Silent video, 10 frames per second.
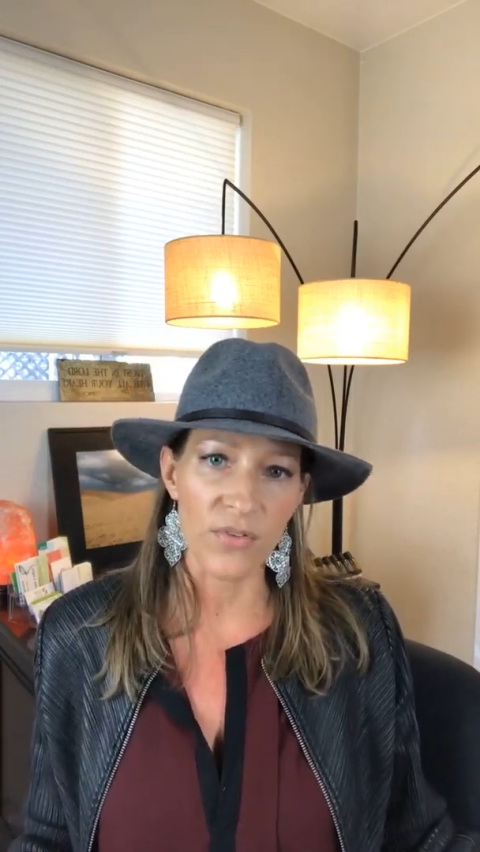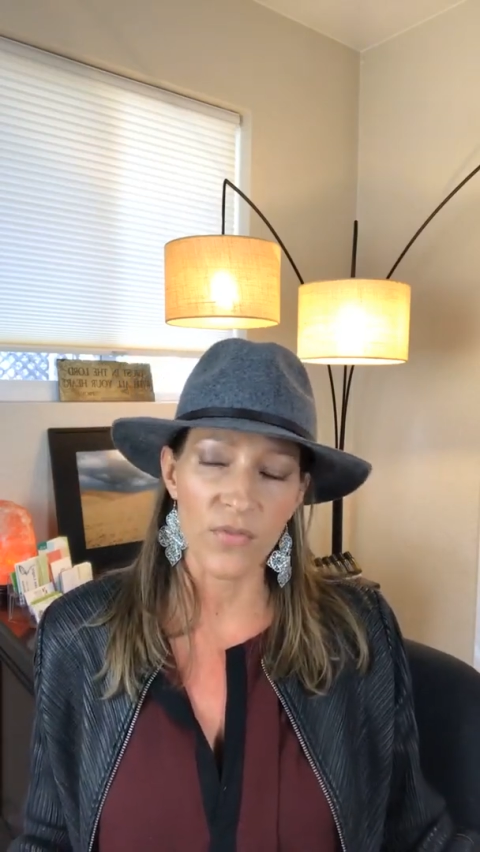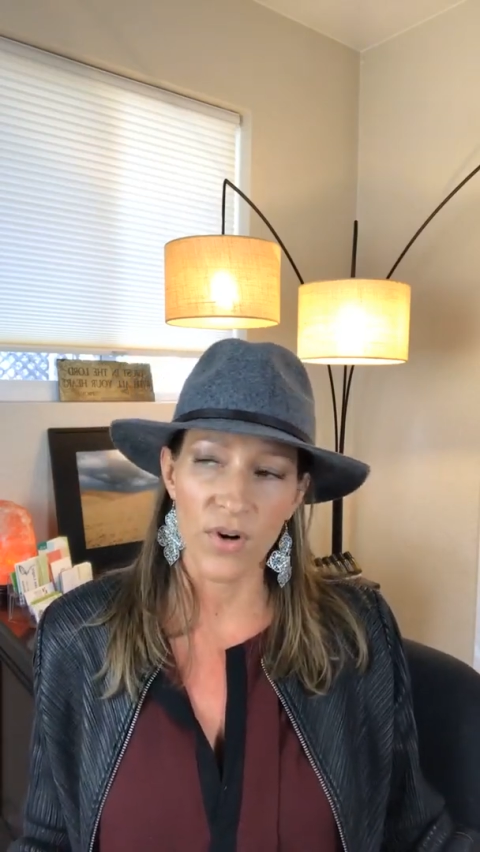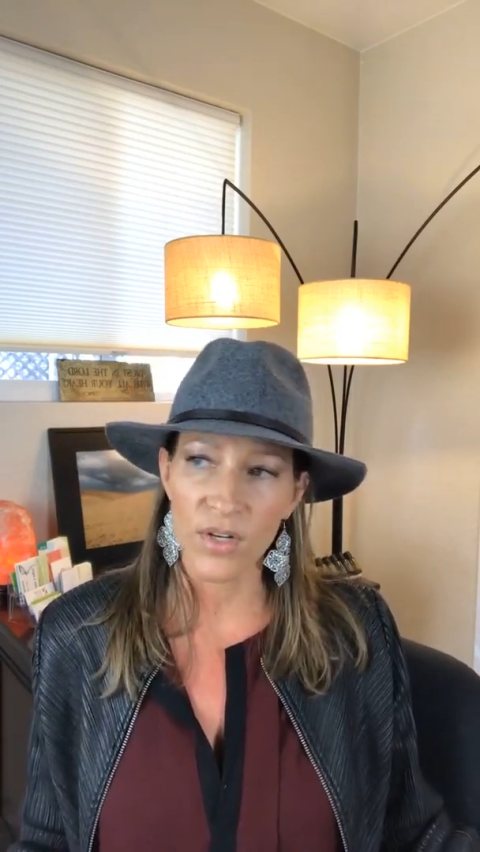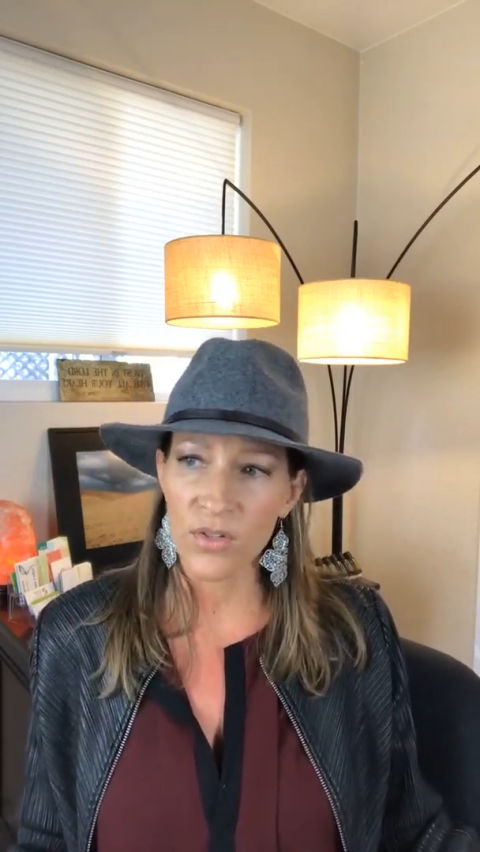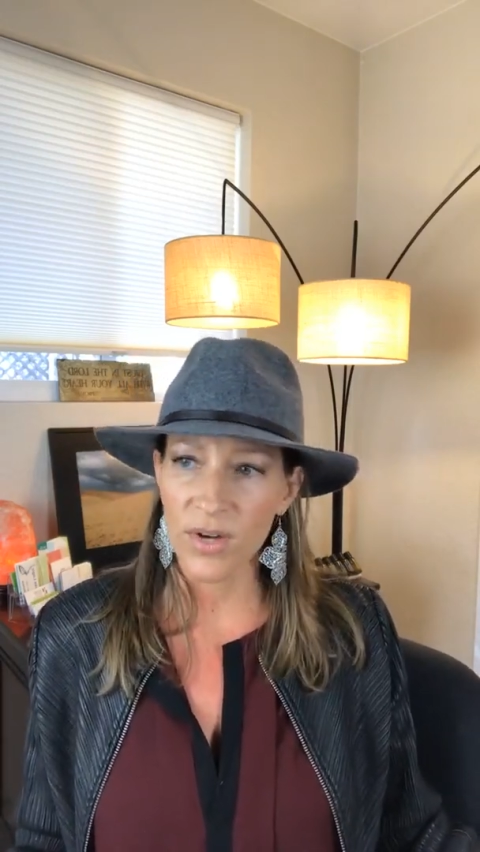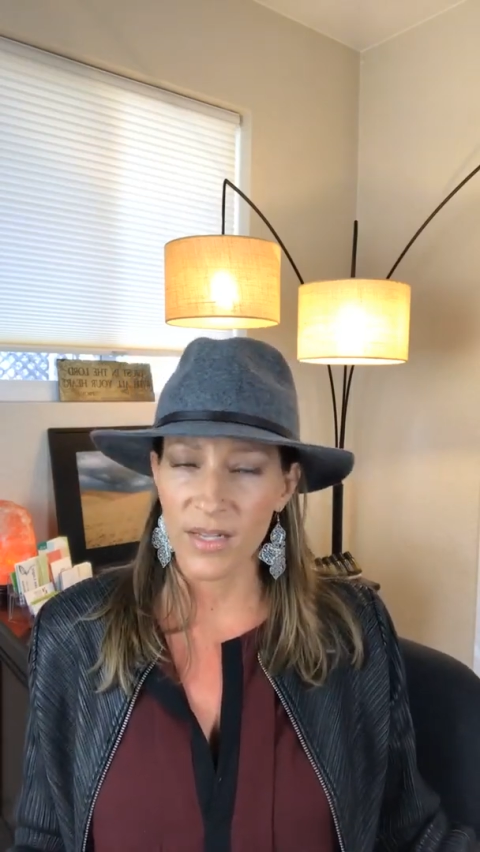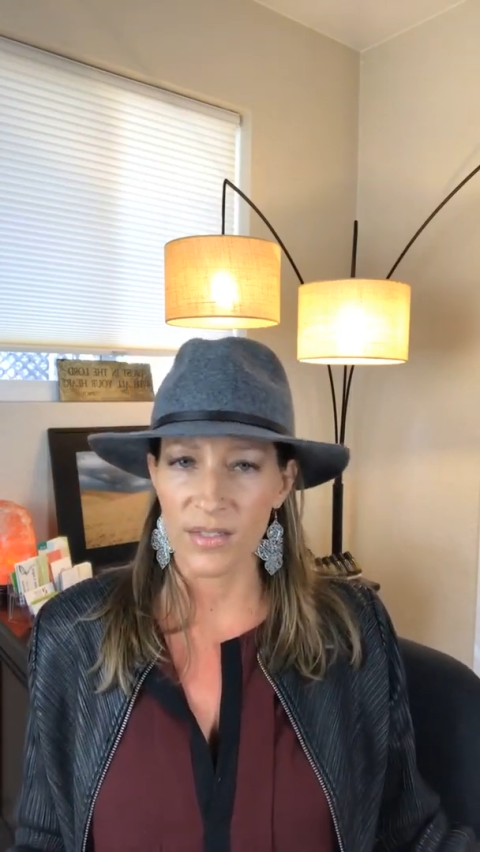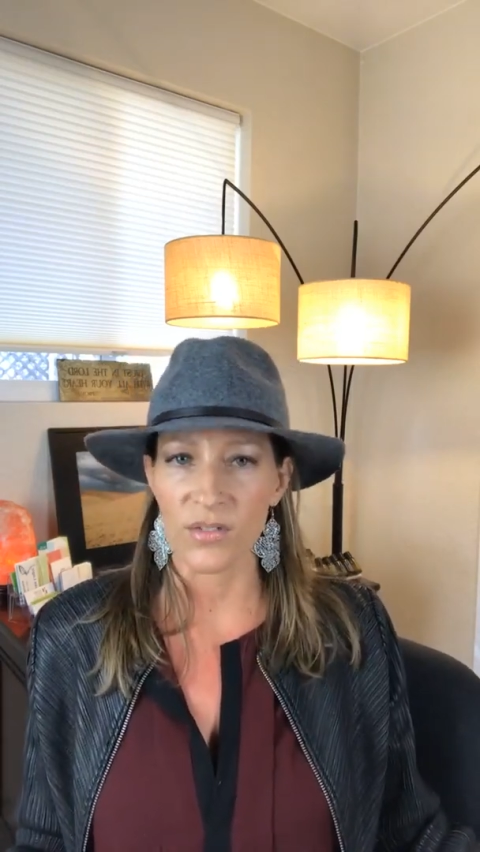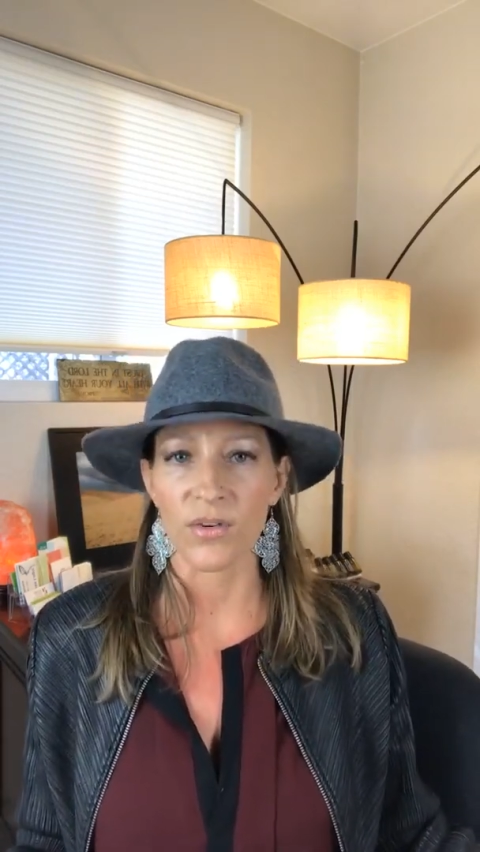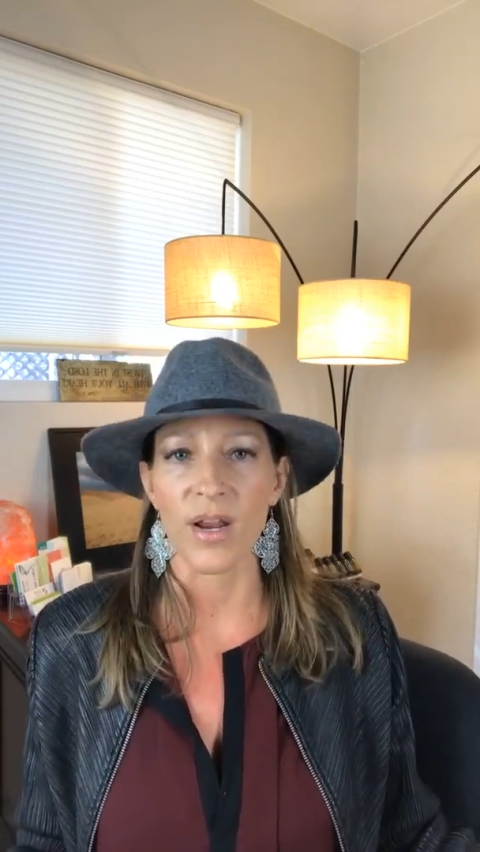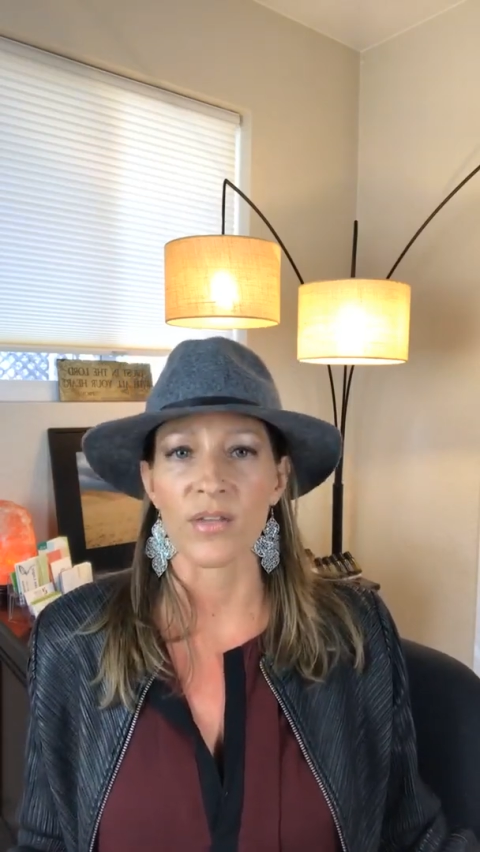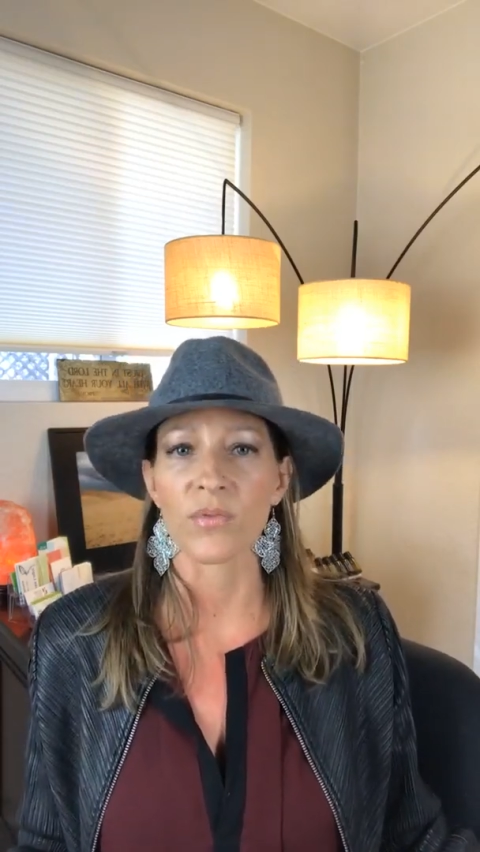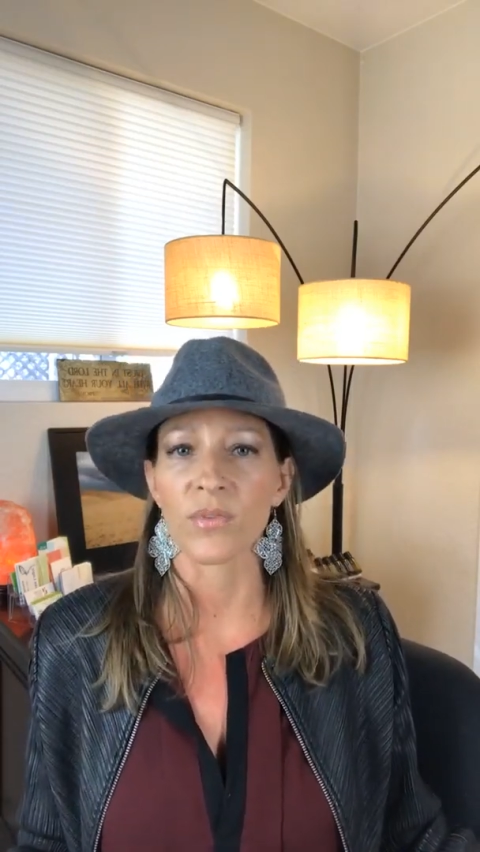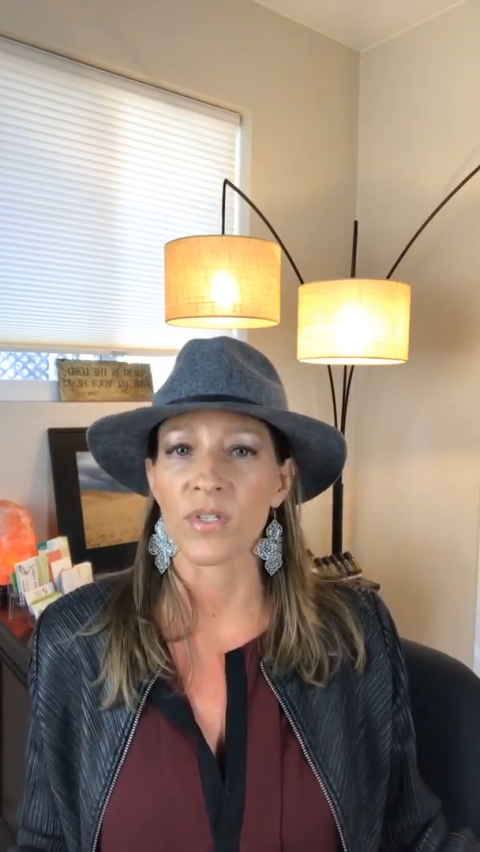If you've heard of triglycerides,